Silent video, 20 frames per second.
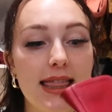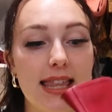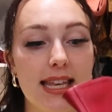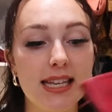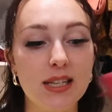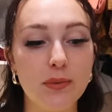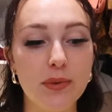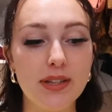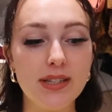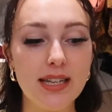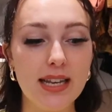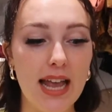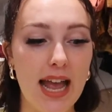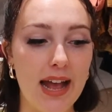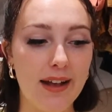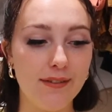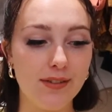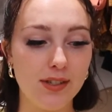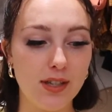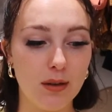These ones, they
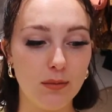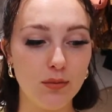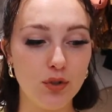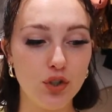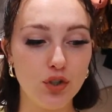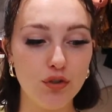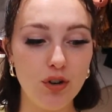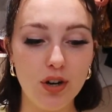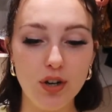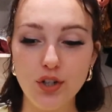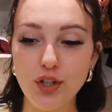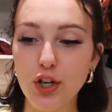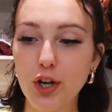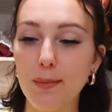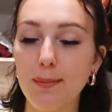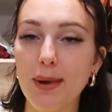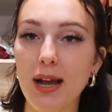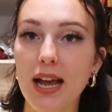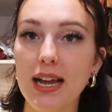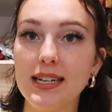have some
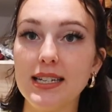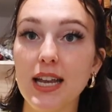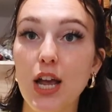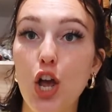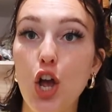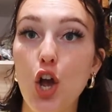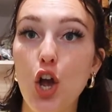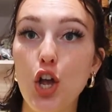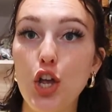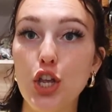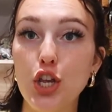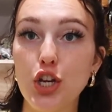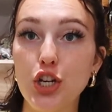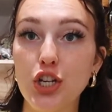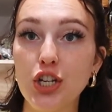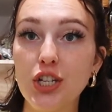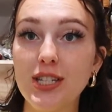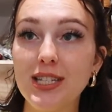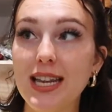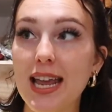structure, but you
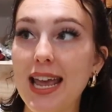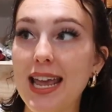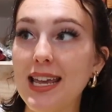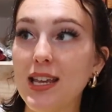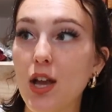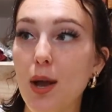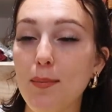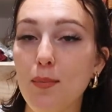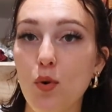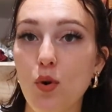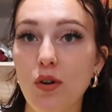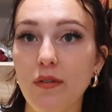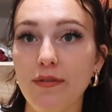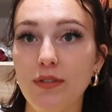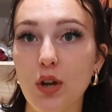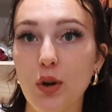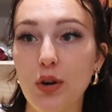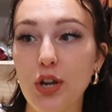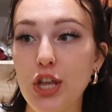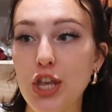just take a pool
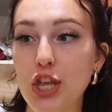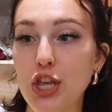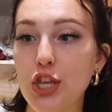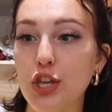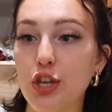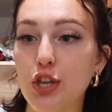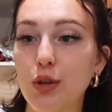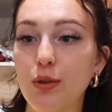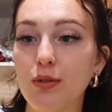floaty, you